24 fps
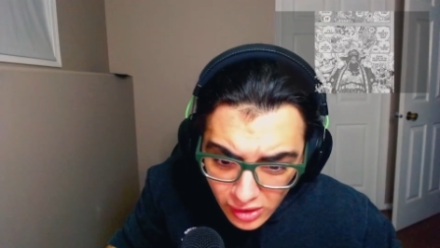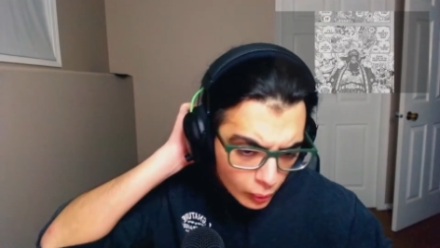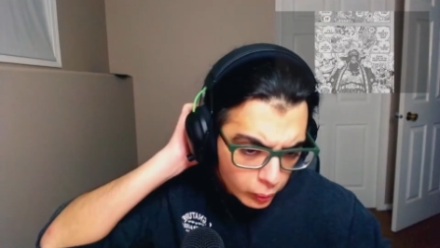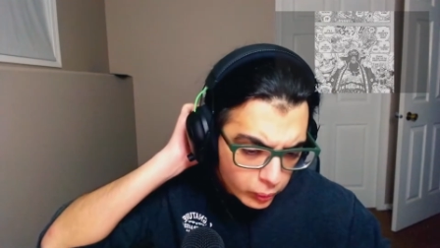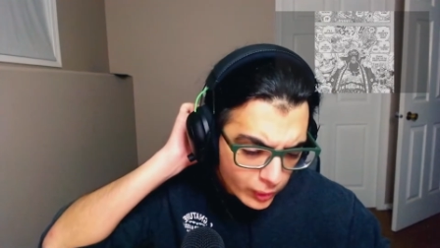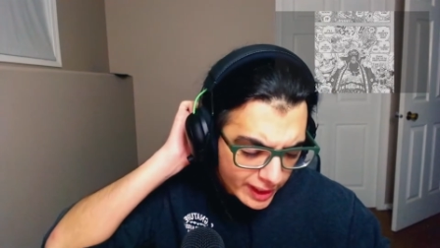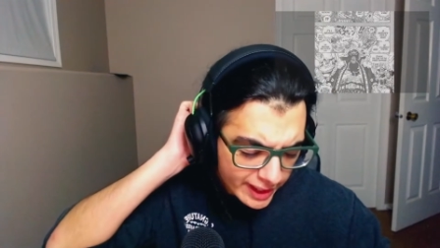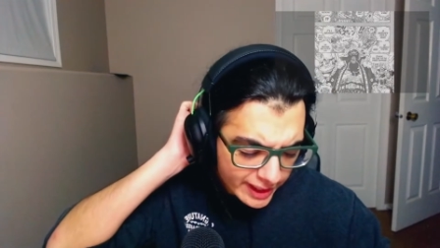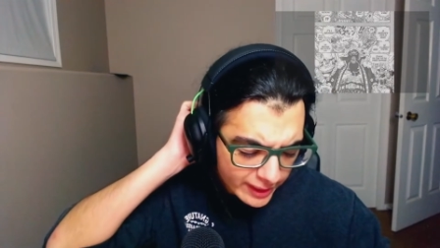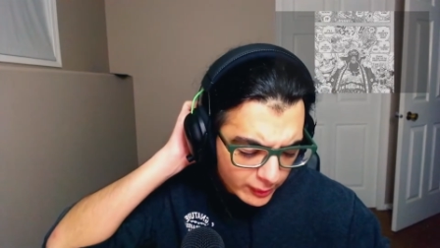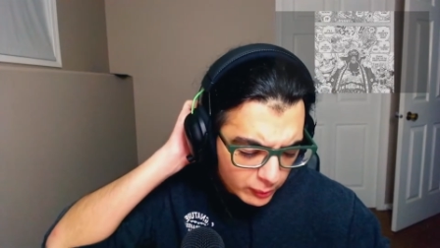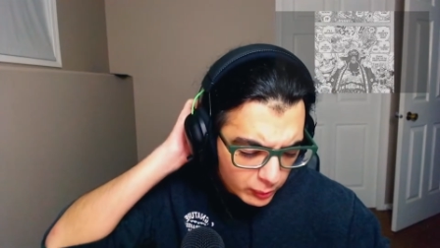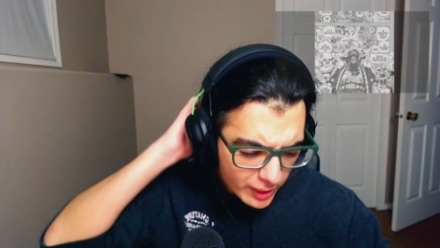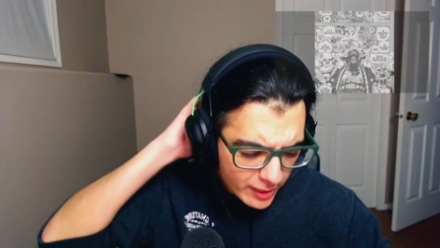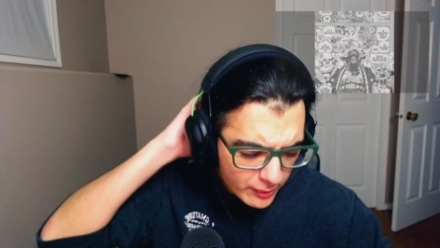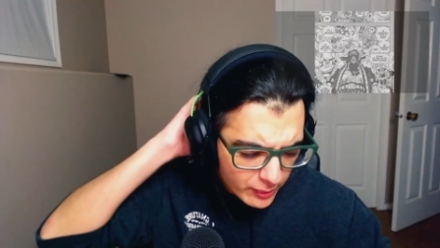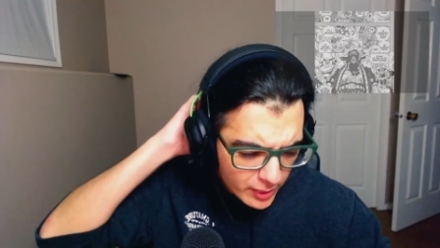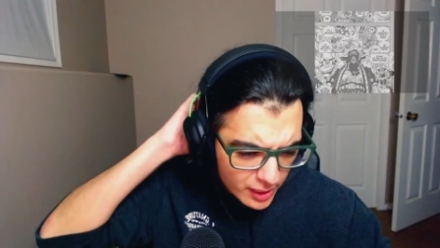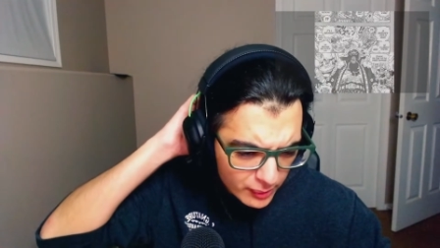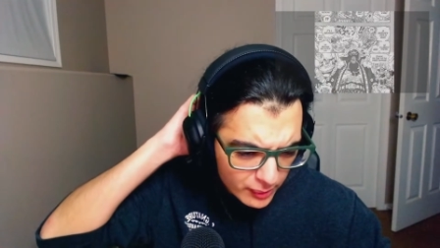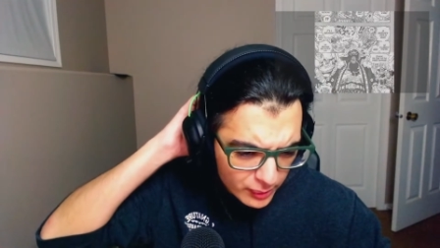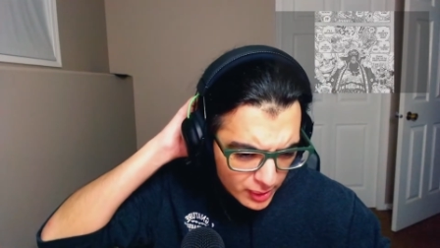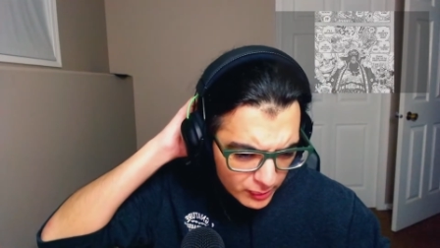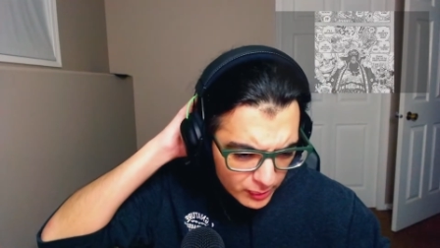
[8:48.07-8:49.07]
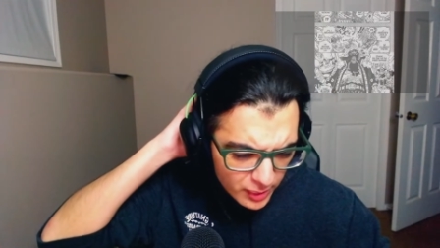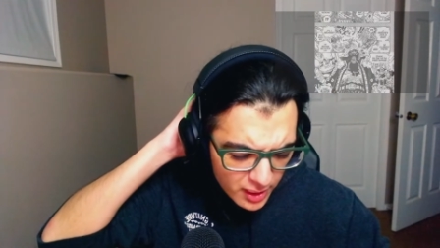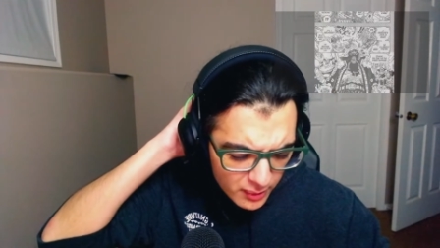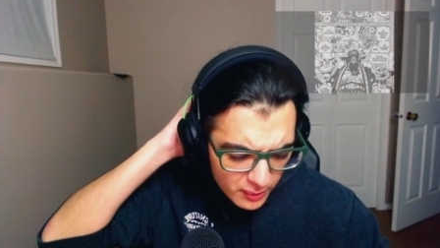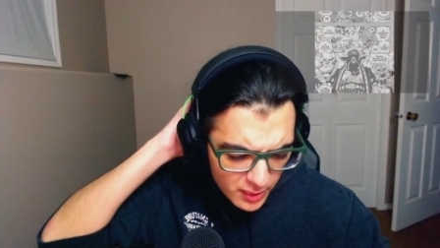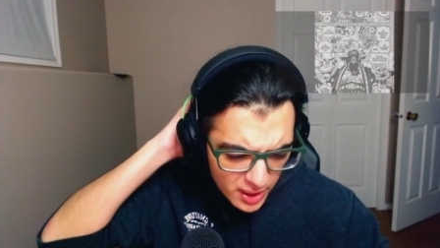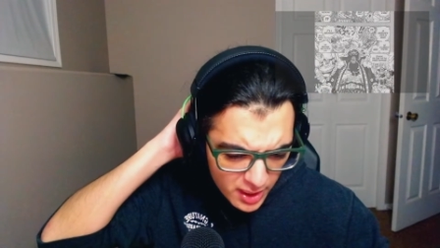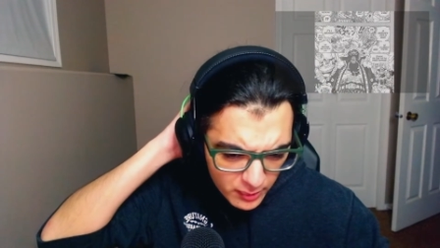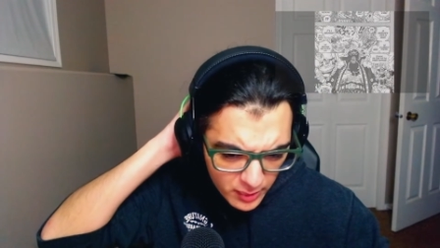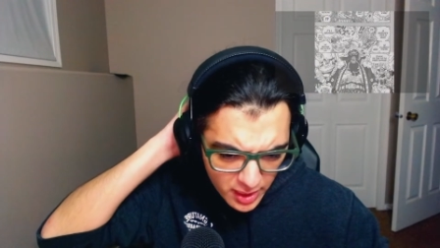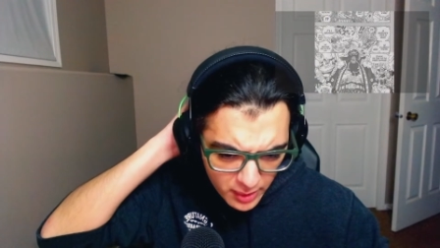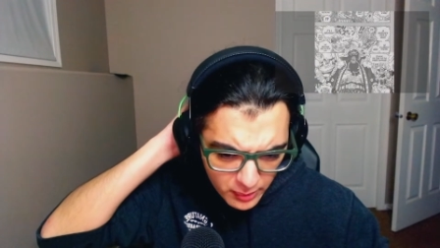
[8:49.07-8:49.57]
Wait, wait, wait, wait, wait,
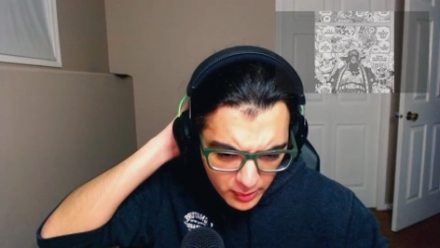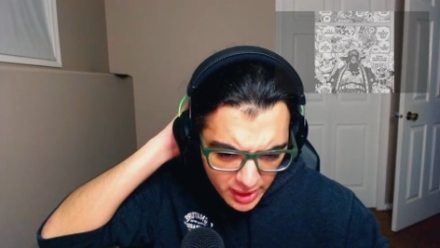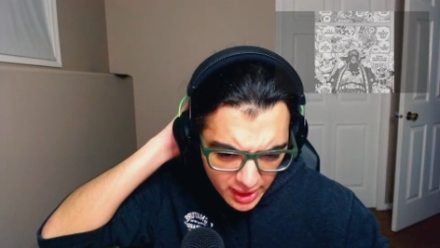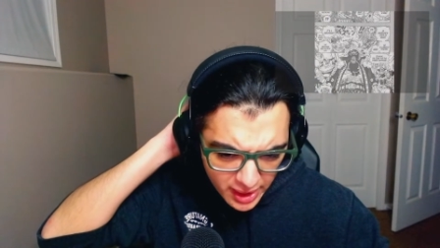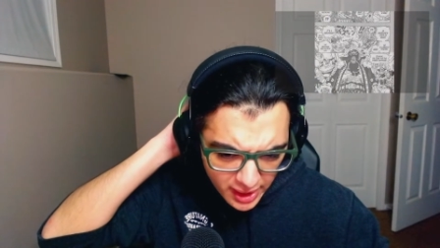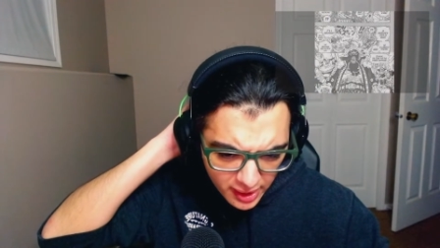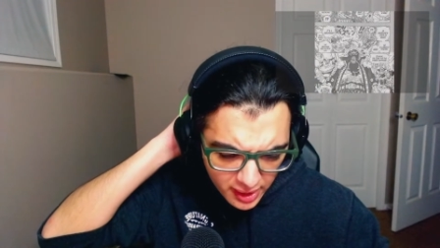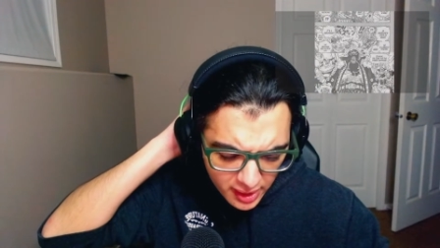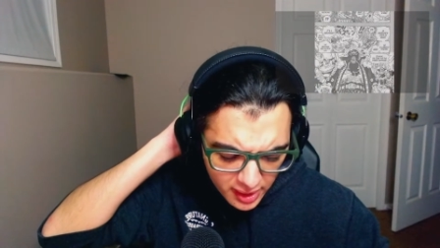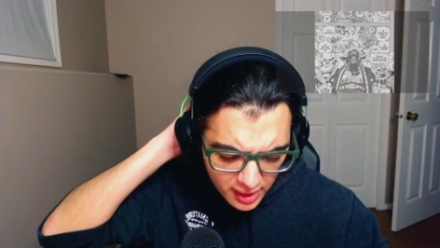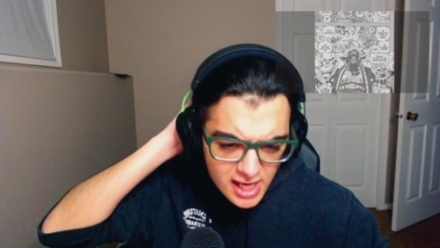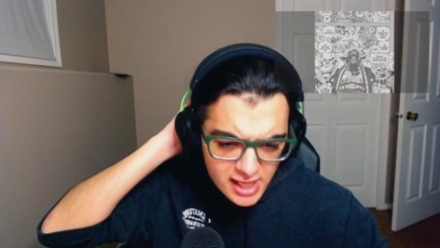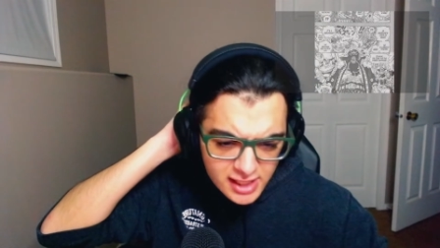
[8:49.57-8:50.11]
wait, wait, wait.